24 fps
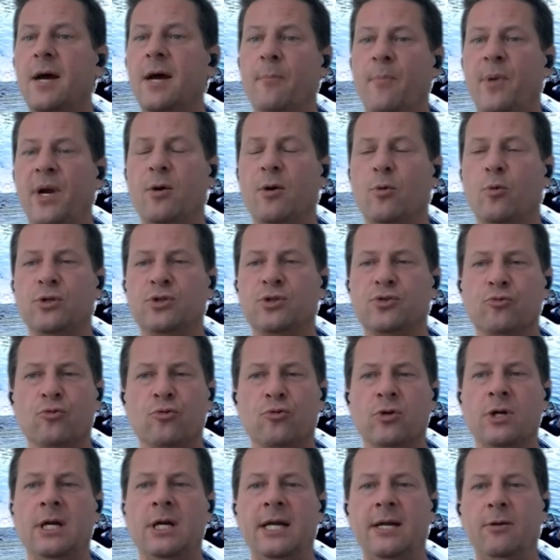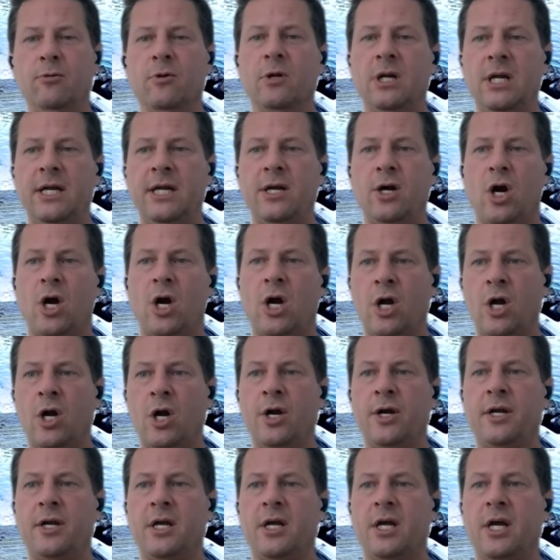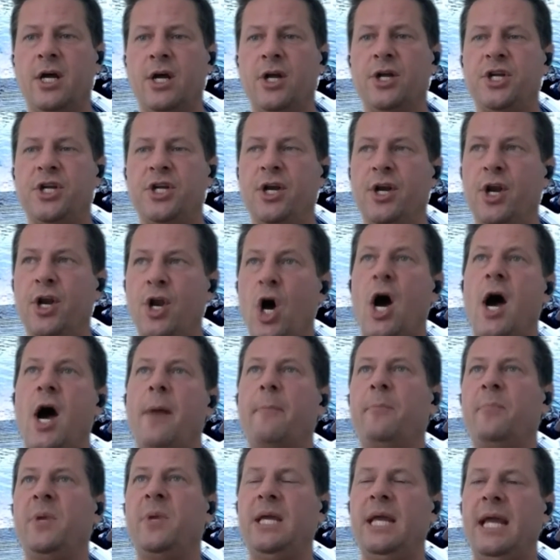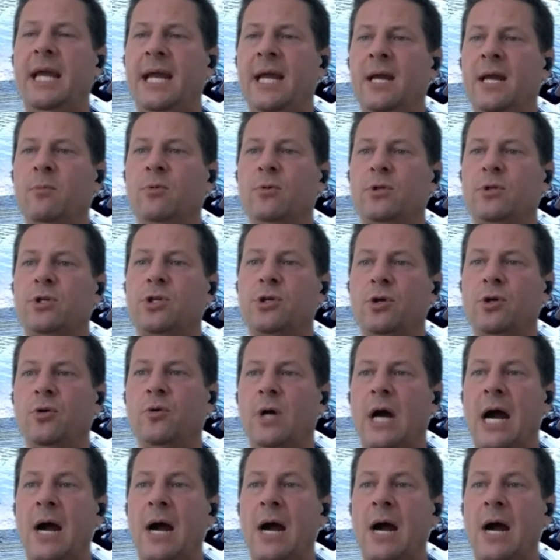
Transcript: but it was really, really hard to not be able to.